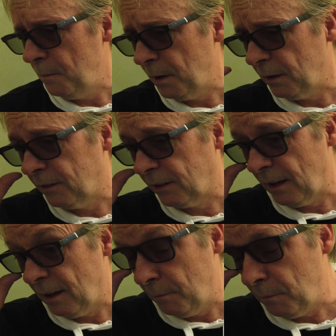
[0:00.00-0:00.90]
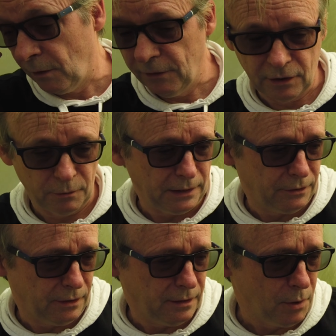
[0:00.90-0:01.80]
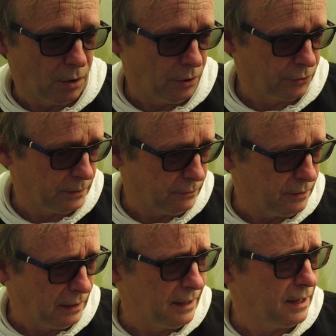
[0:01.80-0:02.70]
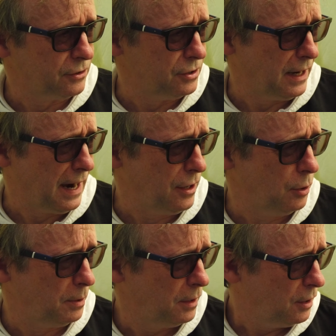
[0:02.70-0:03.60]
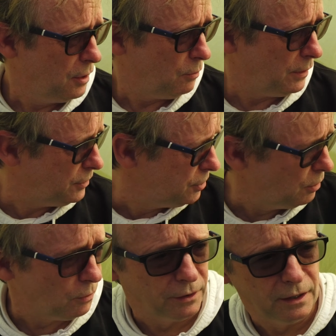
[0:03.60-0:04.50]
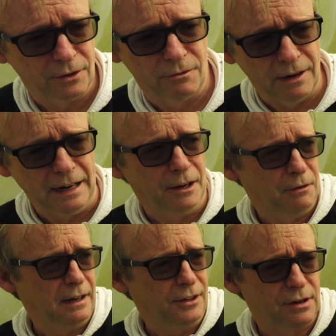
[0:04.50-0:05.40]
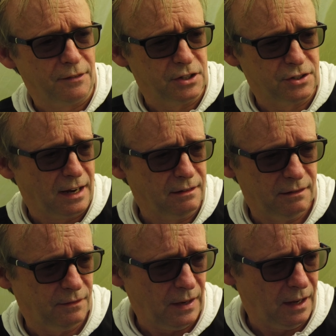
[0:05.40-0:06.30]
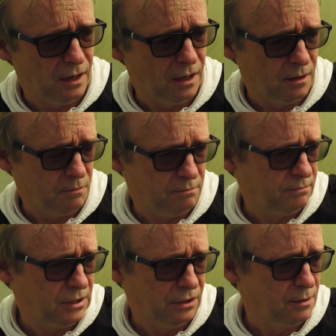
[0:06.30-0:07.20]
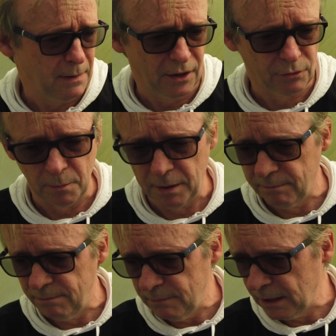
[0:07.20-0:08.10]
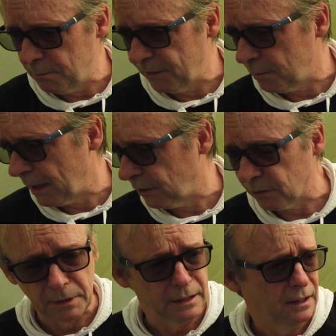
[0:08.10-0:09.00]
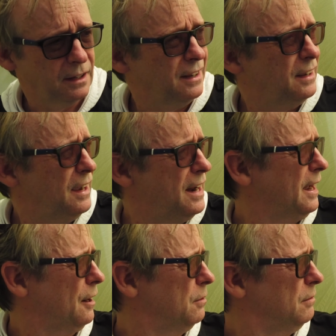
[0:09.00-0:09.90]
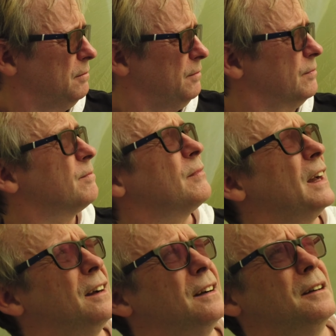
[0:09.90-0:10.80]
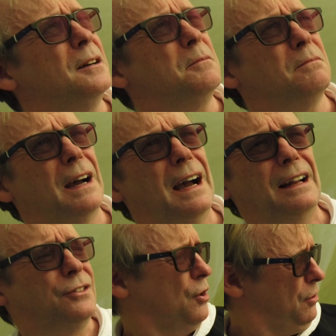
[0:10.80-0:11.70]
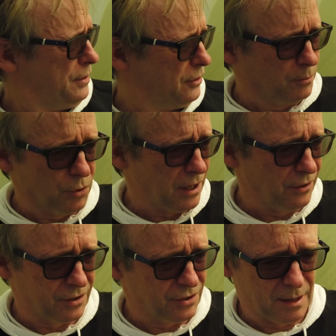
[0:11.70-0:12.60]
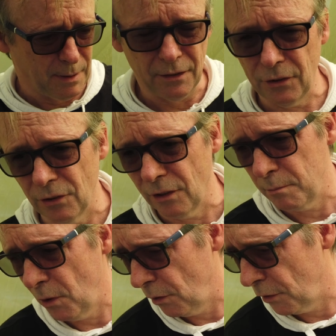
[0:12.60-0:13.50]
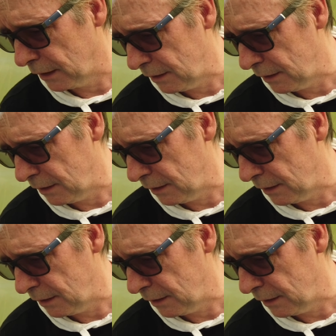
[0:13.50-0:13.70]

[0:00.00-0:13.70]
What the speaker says: But obviously when you're in the moors, when you're in the lakes and you're high up, what you don't want is a really drafty tent. You might as well be in a bivy bag or something. Anyhow, I don't think there's much else to say about this other than